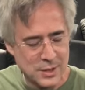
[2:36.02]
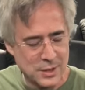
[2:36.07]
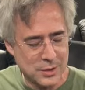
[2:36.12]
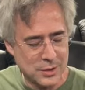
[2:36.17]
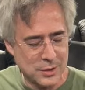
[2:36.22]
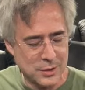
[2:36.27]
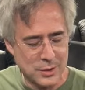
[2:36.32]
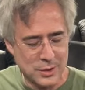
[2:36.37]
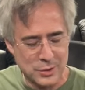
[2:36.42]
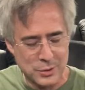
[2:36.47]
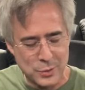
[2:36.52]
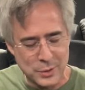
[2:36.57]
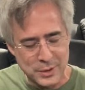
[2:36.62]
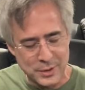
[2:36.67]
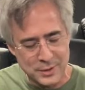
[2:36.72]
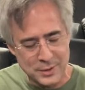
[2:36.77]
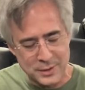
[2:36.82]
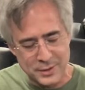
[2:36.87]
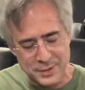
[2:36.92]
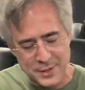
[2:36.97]
You
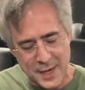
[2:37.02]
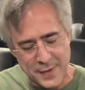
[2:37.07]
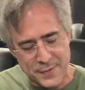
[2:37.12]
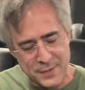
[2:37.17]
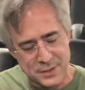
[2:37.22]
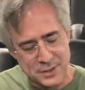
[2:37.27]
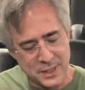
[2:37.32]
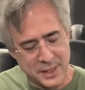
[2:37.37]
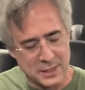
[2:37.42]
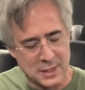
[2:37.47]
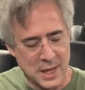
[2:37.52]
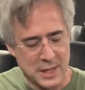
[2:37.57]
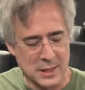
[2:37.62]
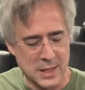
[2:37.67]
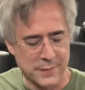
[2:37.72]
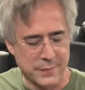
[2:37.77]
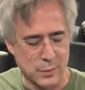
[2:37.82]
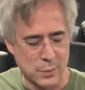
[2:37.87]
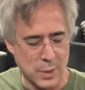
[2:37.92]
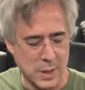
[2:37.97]
can assign this like line
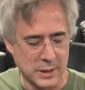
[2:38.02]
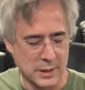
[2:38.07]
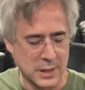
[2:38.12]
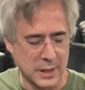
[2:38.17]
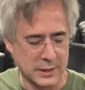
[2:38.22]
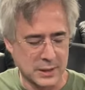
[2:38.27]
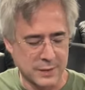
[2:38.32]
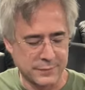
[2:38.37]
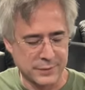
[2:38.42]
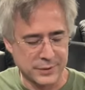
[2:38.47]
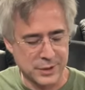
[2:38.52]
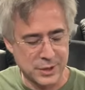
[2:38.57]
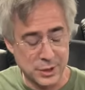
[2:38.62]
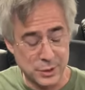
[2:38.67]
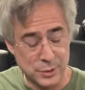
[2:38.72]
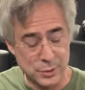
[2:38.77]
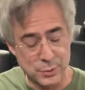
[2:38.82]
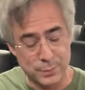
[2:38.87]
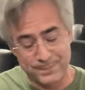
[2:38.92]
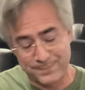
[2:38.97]
level 1, line level
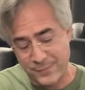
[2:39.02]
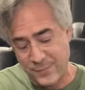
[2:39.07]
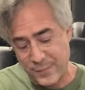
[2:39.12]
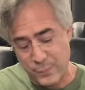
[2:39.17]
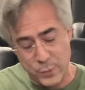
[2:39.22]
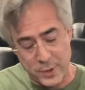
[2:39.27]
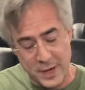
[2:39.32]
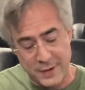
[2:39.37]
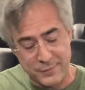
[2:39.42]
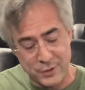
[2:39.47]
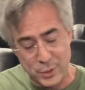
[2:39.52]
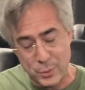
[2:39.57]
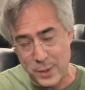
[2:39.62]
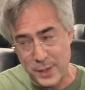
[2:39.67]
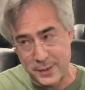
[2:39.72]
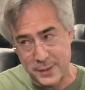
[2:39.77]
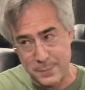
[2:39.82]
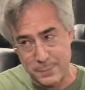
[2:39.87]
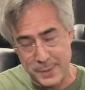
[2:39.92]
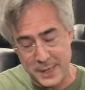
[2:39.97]
2, whatever you want
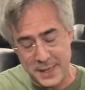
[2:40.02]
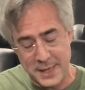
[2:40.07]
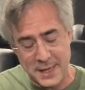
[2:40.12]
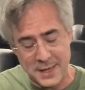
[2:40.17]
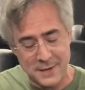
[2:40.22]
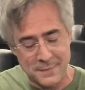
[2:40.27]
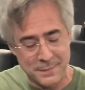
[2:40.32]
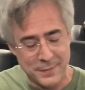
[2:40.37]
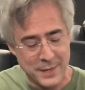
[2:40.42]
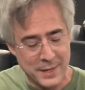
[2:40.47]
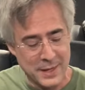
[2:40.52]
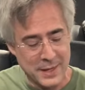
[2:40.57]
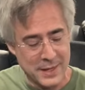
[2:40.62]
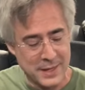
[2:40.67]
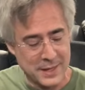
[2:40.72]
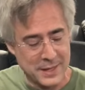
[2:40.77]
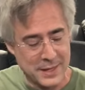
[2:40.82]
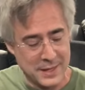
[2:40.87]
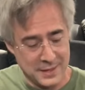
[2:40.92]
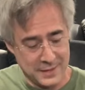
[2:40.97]
it to be.
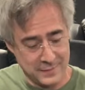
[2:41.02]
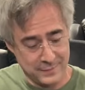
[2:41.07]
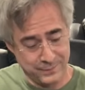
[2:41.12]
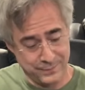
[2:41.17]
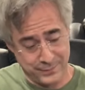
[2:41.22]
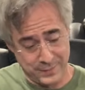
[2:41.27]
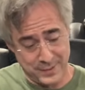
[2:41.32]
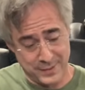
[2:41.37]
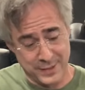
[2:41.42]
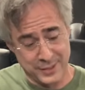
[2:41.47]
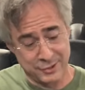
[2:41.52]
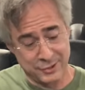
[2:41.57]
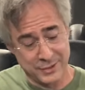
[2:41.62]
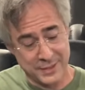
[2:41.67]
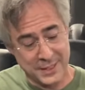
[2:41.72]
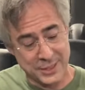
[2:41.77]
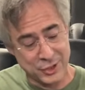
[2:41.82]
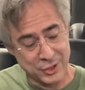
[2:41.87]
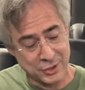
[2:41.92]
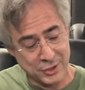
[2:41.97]
These are
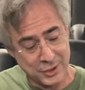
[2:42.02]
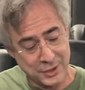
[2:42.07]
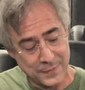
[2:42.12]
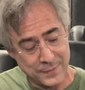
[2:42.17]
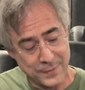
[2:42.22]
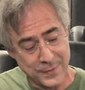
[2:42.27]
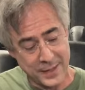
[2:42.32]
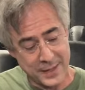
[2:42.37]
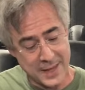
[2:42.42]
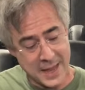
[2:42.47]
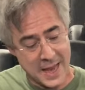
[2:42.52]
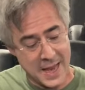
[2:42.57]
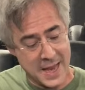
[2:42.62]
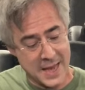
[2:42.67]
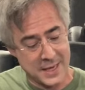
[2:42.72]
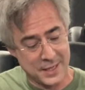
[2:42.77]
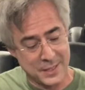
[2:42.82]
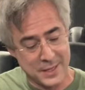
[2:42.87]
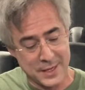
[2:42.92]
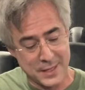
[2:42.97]
digital,
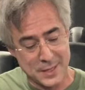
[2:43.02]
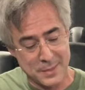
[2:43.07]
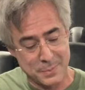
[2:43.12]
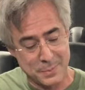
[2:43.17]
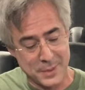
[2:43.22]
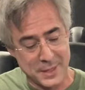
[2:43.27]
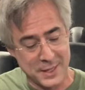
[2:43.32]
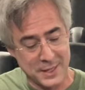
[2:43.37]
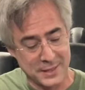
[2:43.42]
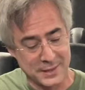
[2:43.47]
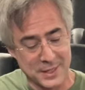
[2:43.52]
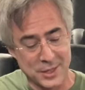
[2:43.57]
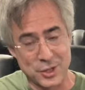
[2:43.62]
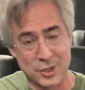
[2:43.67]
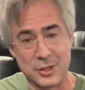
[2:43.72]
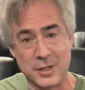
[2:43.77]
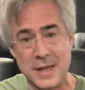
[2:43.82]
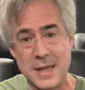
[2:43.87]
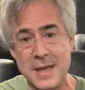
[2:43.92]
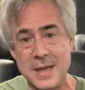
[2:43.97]
and it can be
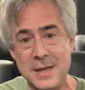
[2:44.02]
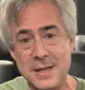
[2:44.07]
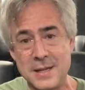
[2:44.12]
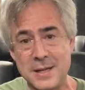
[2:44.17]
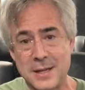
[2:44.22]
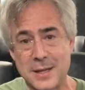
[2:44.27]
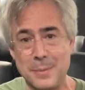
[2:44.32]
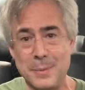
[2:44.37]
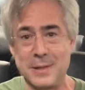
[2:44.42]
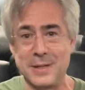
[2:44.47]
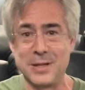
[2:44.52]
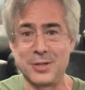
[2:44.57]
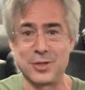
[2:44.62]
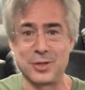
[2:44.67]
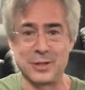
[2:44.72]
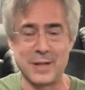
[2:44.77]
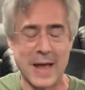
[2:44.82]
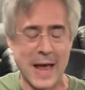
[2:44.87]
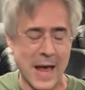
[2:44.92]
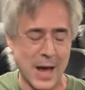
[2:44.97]
digital in, it can be
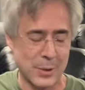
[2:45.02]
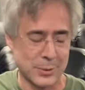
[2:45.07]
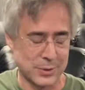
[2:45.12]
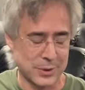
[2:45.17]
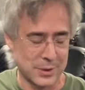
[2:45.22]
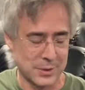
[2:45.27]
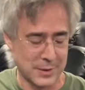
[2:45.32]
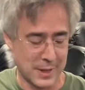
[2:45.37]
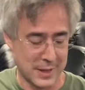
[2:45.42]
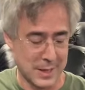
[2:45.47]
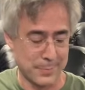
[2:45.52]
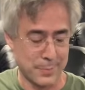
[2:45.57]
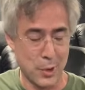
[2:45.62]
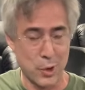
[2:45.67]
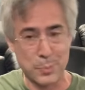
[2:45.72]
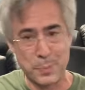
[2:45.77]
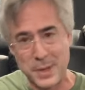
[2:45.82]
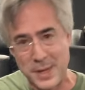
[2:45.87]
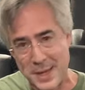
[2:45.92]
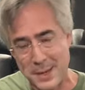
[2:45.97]
digital out. They can
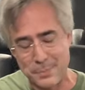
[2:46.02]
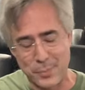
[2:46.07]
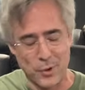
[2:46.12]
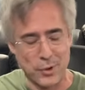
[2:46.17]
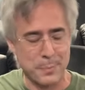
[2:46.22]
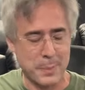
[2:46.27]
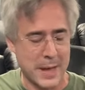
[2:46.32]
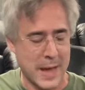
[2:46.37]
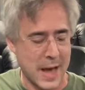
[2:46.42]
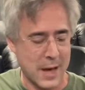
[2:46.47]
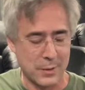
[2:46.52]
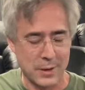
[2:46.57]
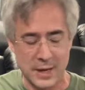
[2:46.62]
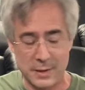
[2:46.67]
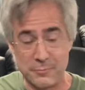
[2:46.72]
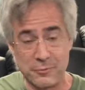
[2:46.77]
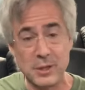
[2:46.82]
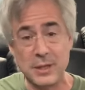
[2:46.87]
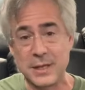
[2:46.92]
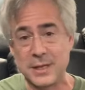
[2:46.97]
both be in, both be out.
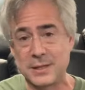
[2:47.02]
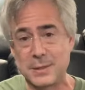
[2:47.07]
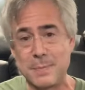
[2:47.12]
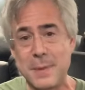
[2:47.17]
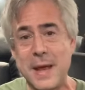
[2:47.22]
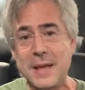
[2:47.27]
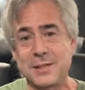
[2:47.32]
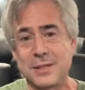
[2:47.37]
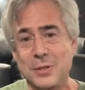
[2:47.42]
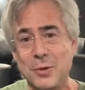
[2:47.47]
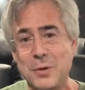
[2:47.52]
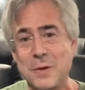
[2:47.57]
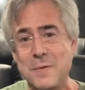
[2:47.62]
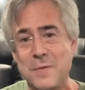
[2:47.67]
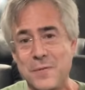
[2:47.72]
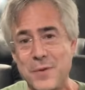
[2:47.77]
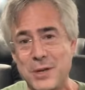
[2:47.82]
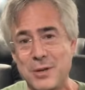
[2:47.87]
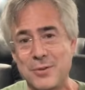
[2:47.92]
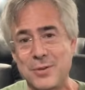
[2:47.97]
And really, it's amazing. You can
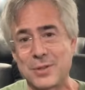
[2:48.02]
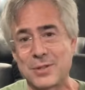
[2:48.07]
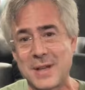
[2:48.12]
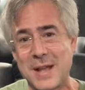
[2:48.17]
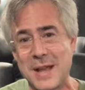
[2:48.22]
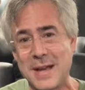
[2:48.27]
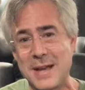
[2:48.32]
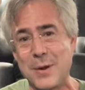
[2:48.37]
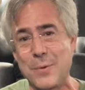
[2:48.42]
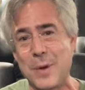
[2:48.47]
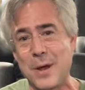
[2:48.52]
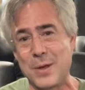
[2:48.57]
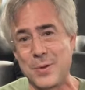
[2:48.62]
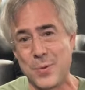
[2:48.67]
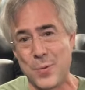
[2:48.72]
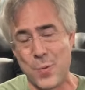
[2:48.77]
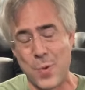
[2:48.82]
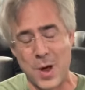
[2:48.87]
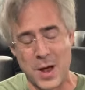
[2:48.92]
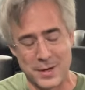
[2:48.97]
figure this any way
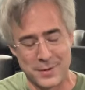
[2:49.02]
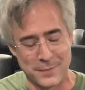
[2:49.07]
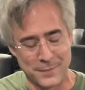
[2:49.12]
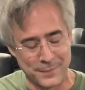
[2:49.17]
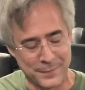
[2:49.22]
you want.